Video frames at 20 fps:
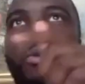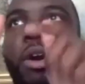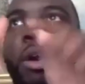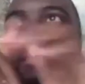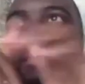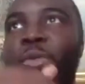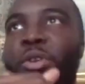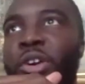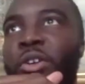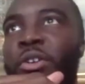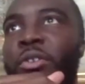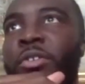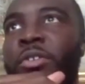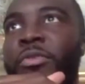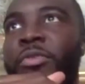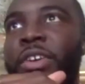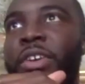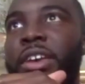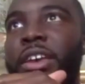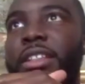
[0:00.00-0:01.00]
I'm going with
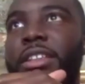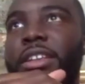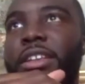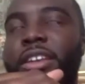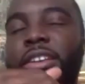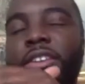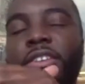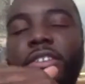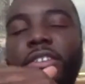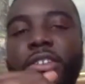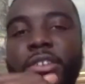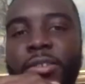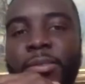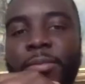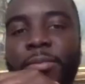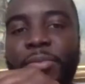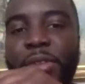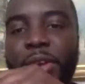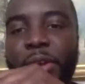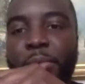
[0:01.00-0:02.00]
it and like
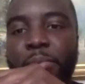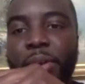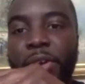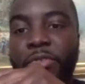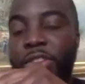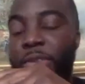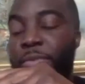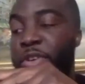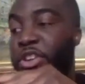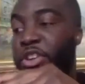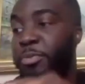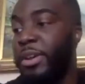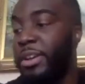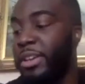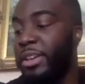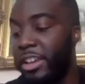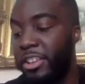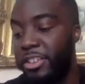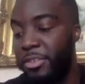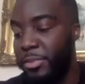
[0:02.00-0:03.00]
But for the most part, yeah,
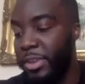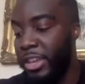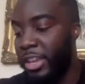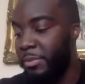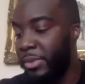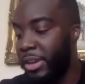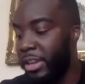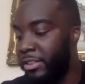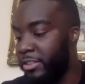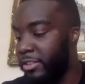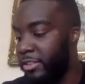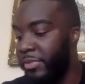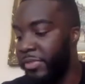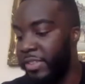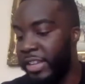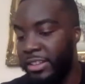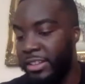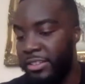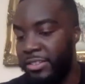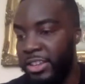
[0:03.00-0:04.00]
it's me, man. So with like
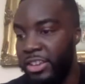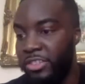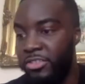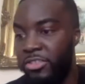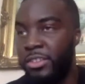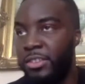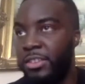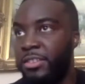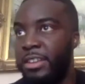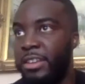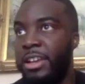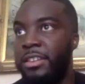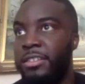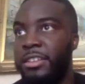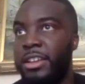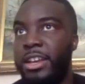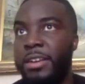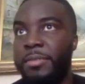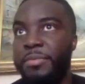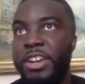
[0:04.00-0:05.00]
the t-shirt designs, like
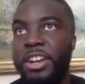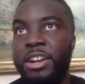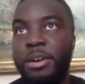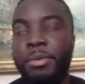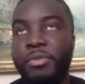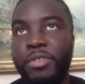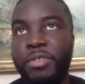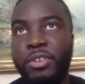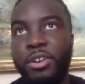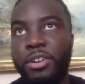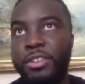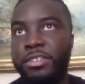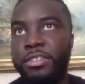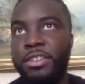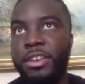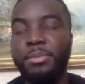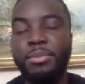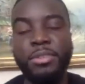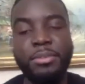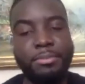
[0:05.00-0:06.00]
I come up with a
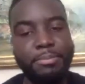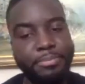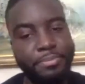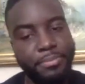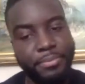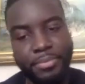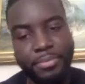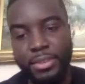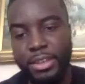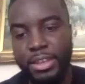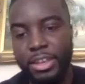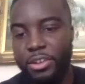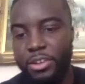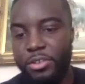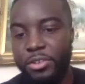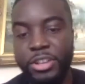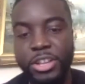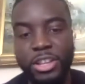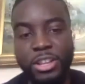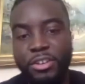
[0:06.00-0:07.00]
concept, all the
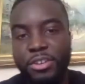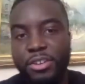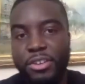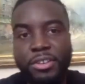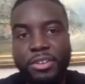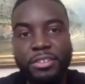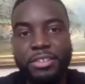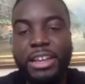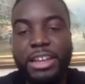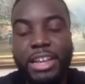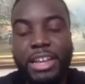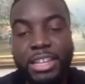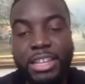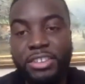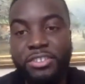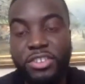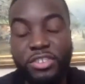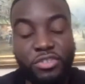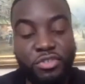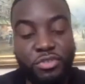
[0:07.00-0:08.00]
logos, like I
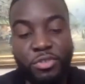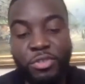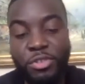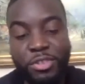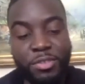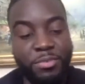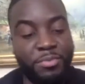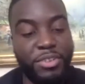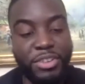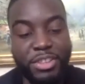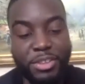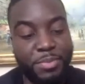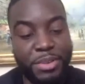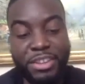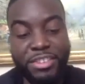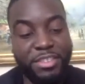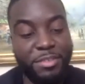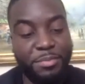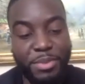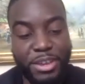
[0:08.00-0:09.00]
literally drew them on a piece
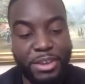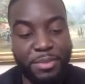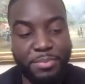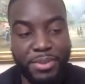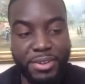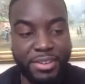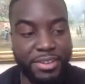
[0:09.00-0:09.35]
of paper.